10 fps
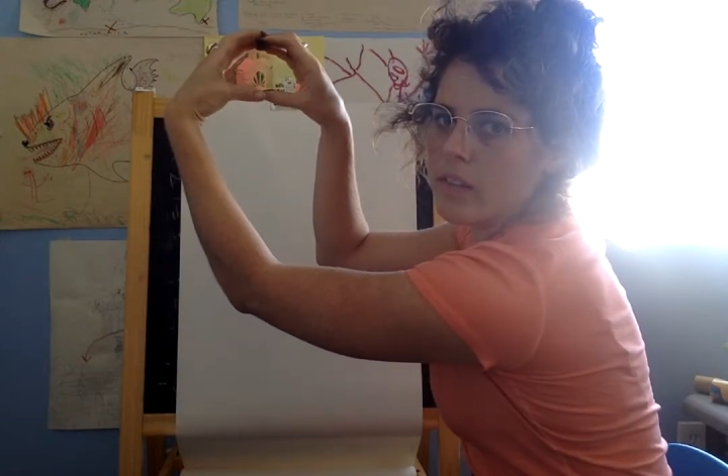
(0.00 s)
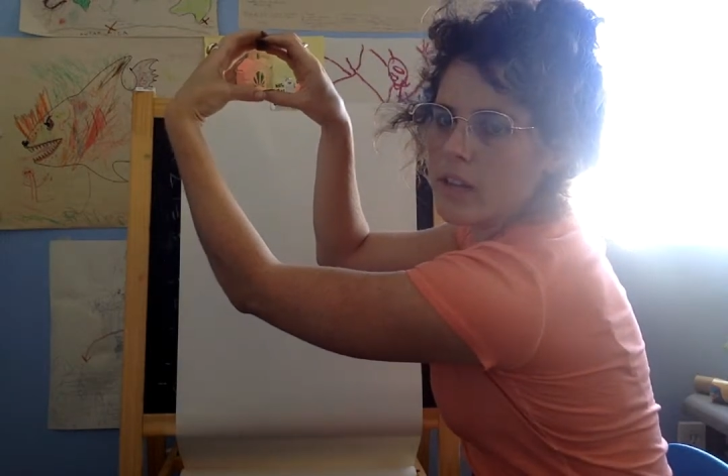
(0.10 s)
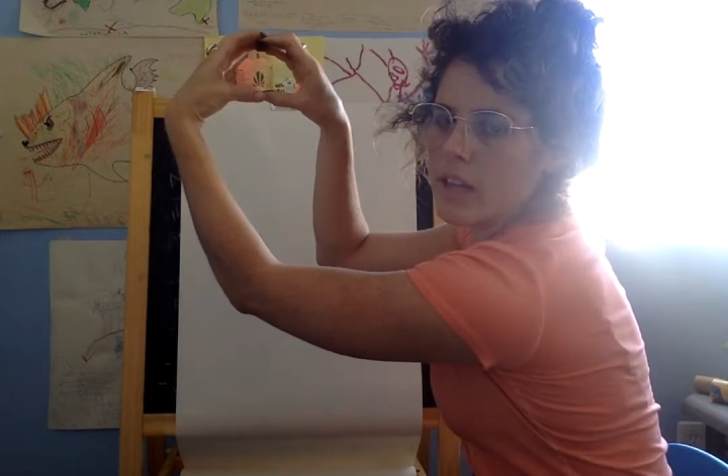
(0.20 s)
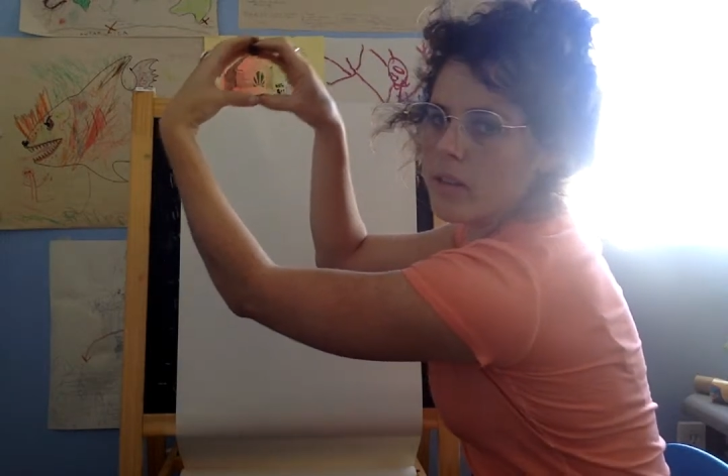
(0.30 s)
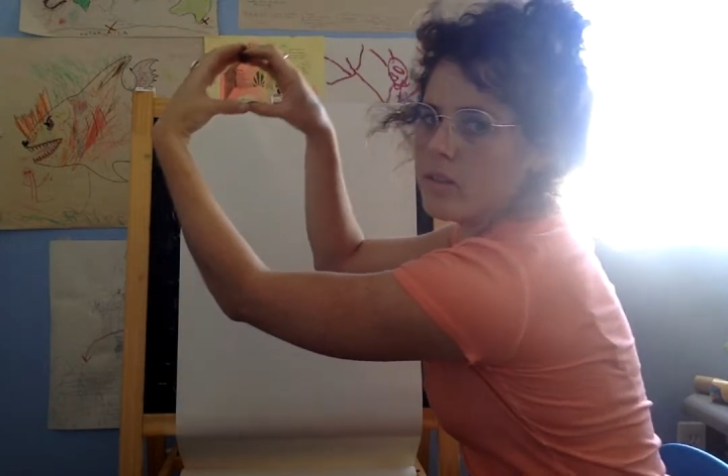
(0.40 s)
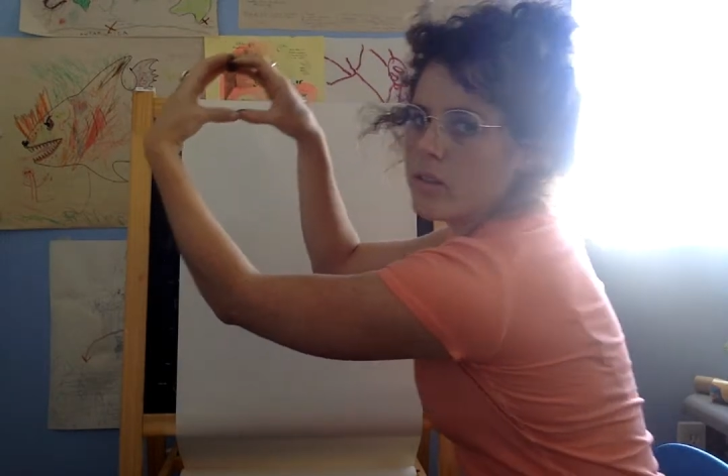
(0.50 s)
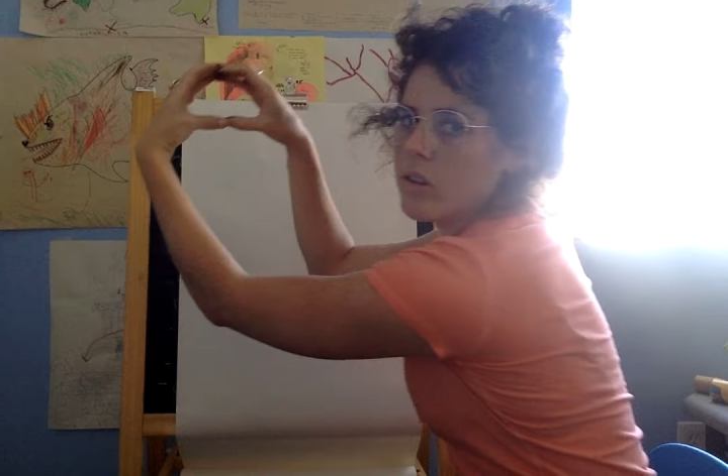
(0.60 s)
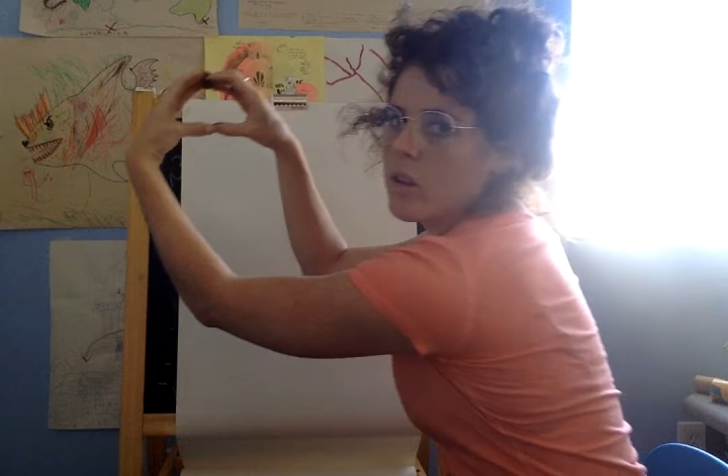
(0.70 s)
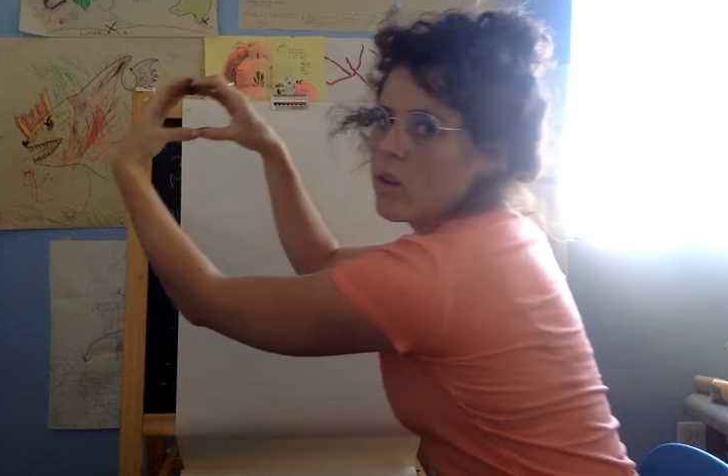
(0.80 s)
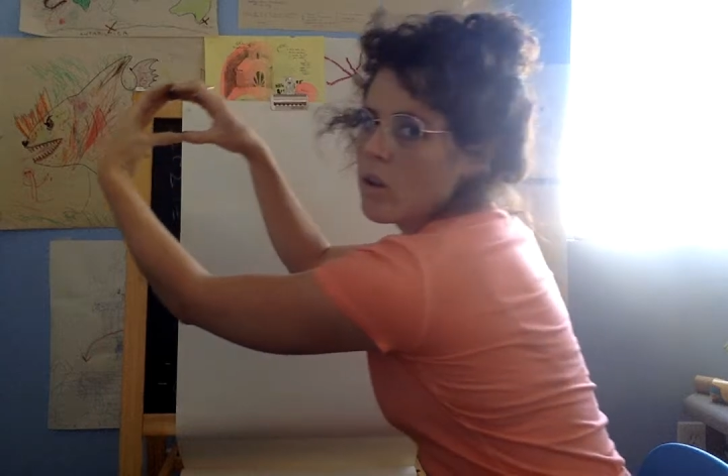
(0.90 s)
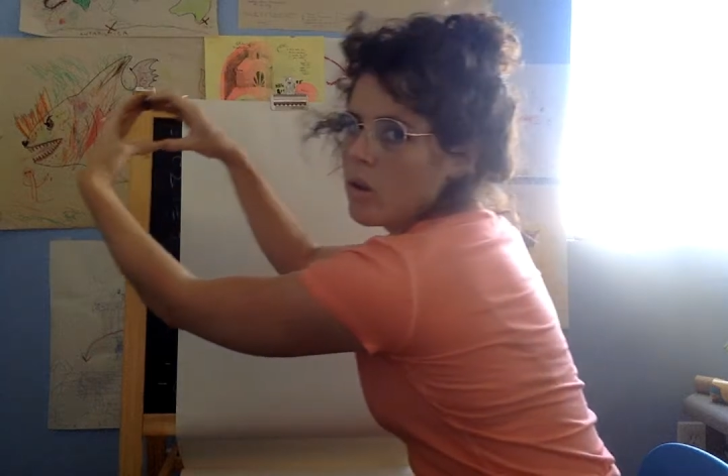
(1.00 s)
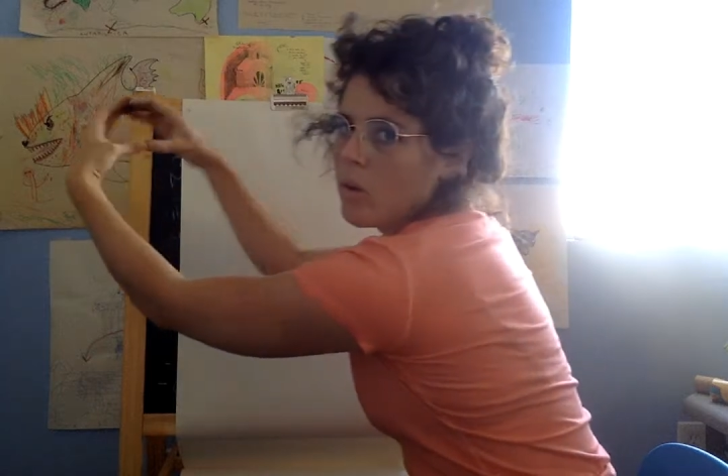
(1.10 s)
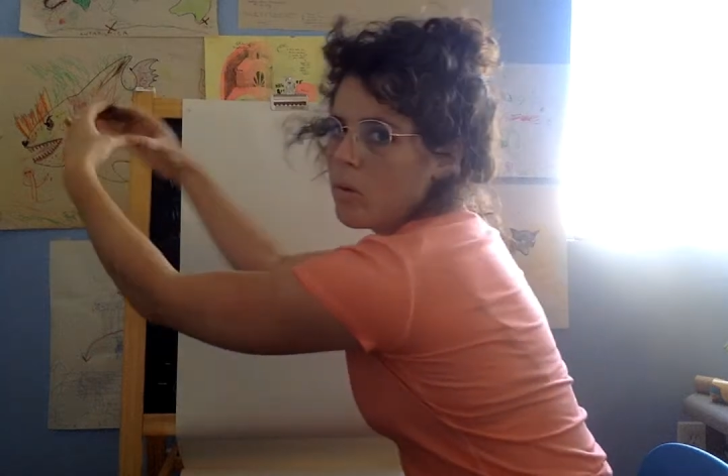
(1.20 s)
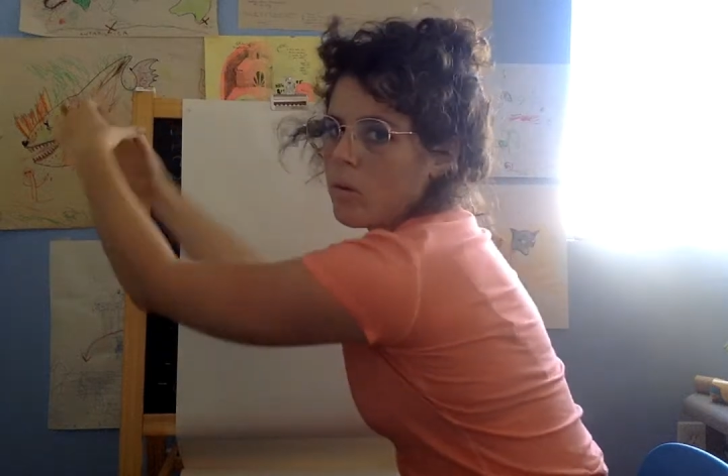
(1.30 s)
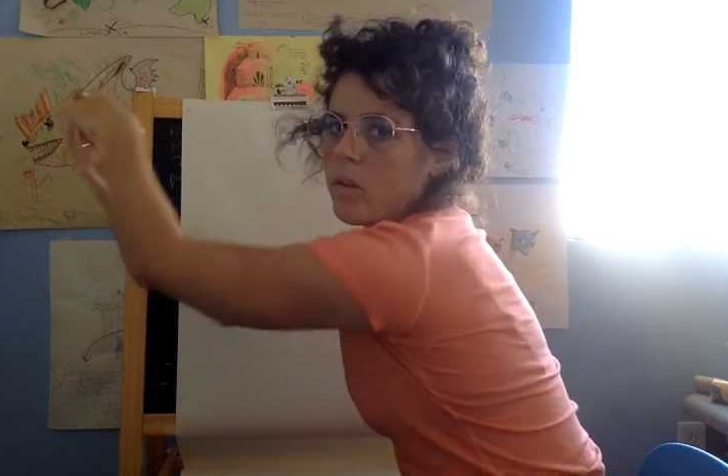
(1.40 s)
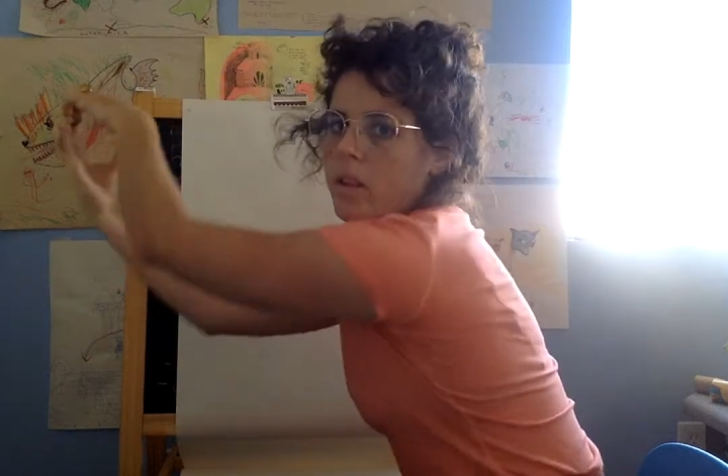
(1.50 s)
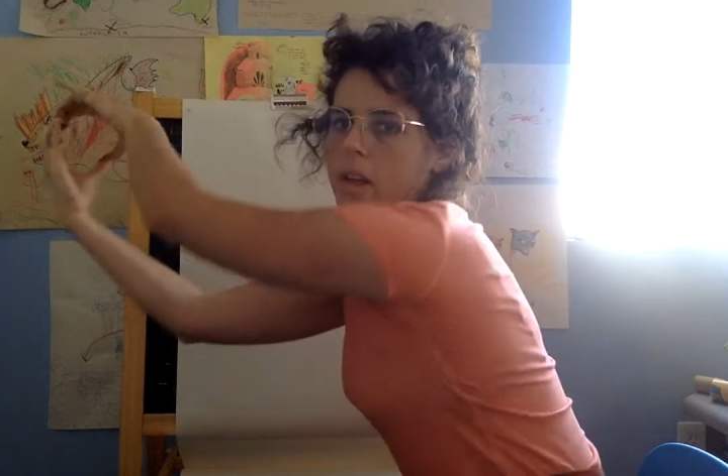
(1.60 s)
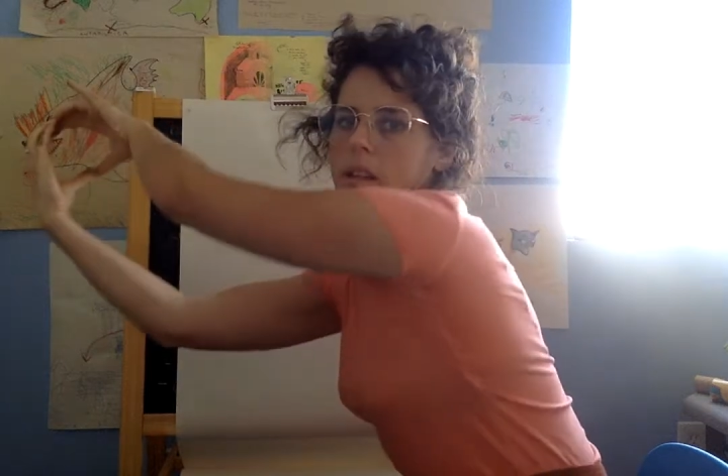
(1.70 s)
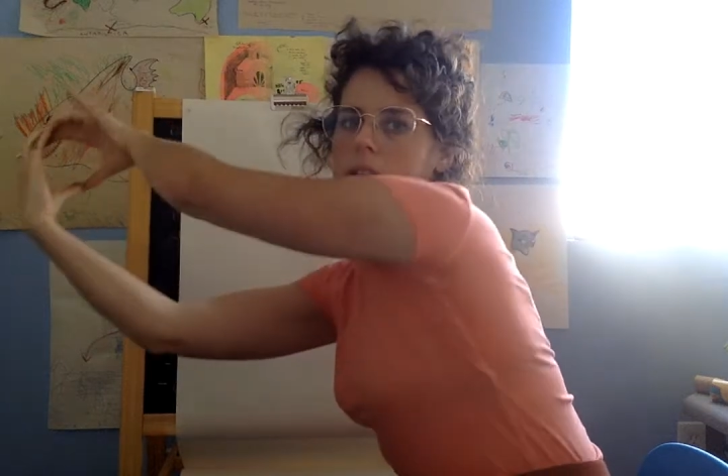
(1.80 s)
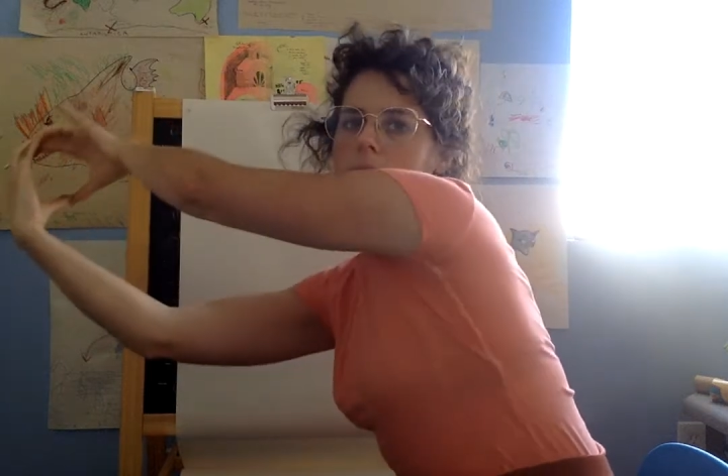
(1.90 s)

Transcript: a house, or that